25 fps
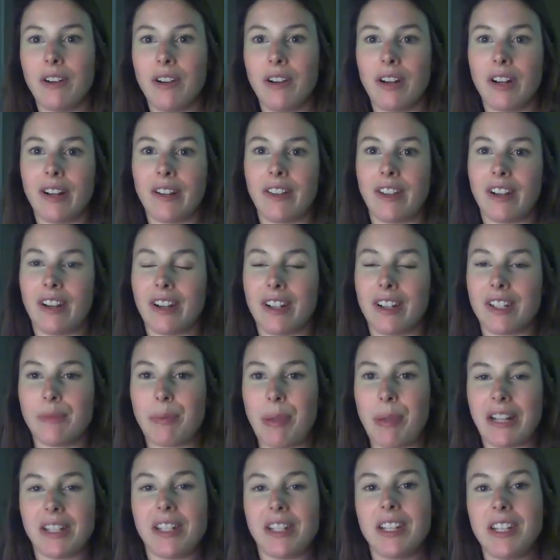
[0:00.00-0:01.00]
or they're
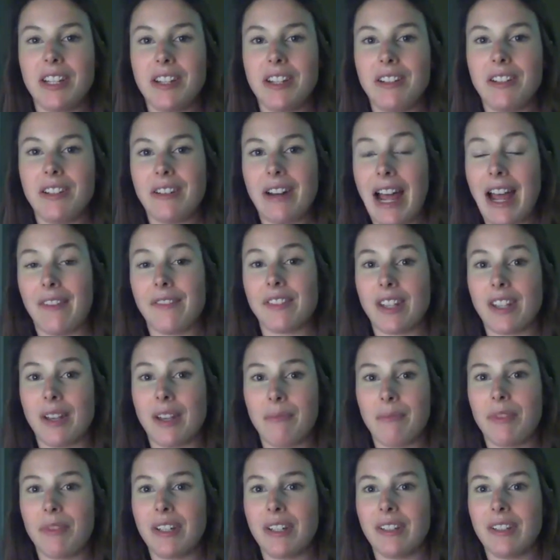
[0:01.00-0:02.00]
expecting you to have
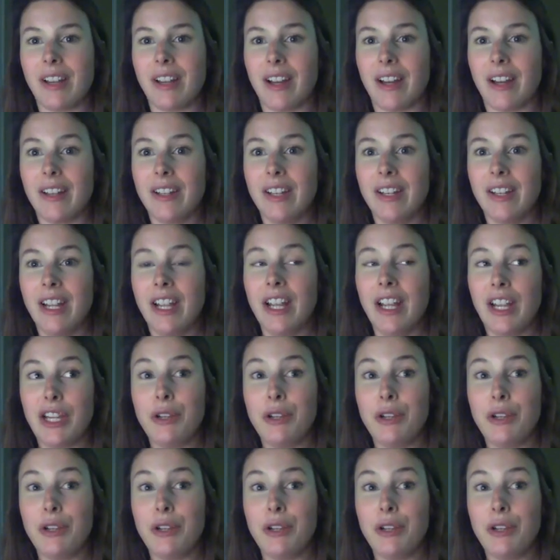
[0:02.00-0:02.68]
something done,